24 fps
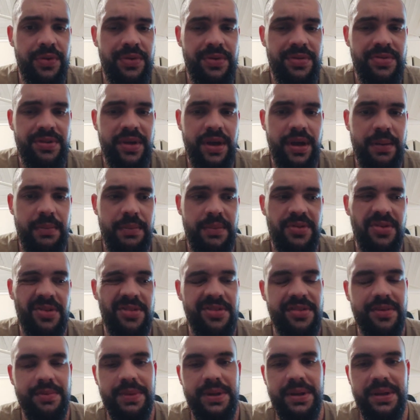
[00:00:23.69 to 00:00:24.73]
This time it's on
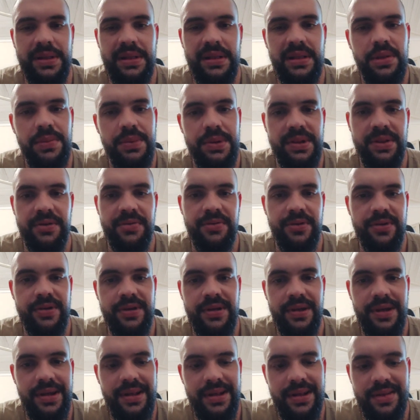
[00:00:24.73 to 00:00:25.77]
something a little bit different.
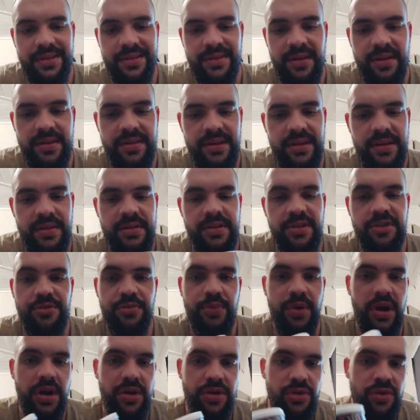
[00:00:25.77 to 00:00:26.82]
It is TNT's
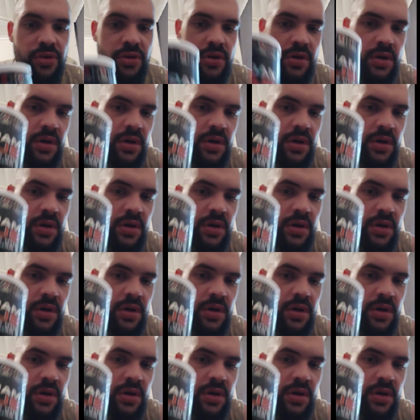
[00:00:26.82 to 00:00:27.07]
brand new